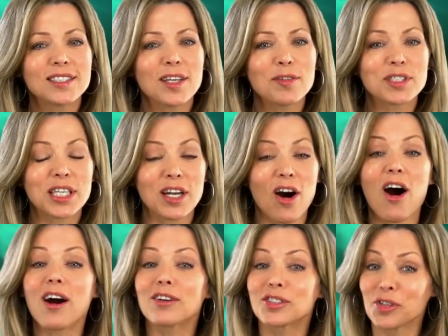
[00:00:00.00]
Toasting
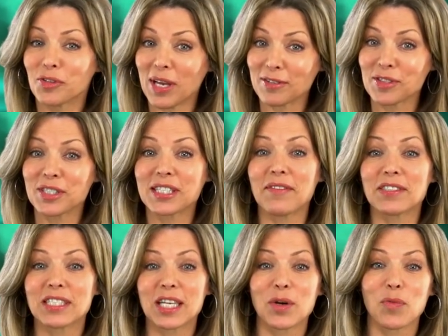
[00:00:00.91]
our
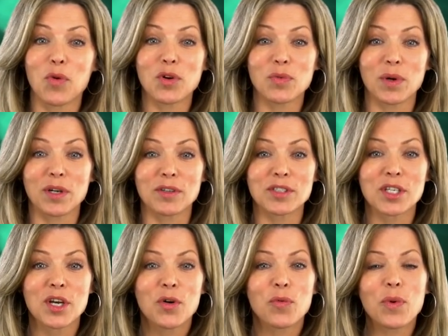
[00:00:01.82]
2017 award
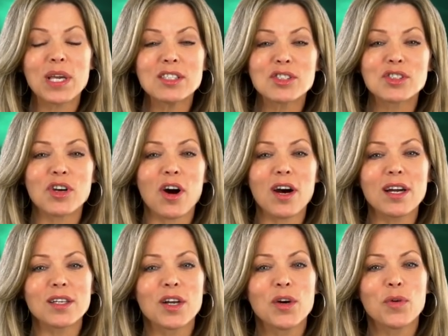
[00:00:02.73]
winners, we
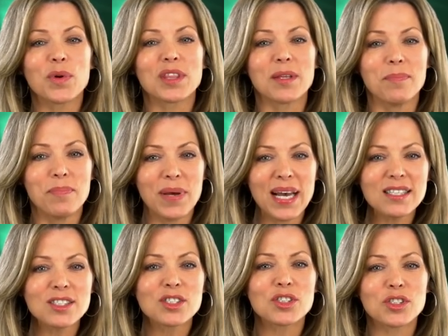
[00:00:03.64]
start with the
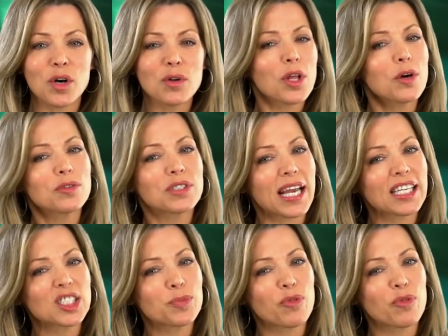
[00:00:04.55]
best solo dance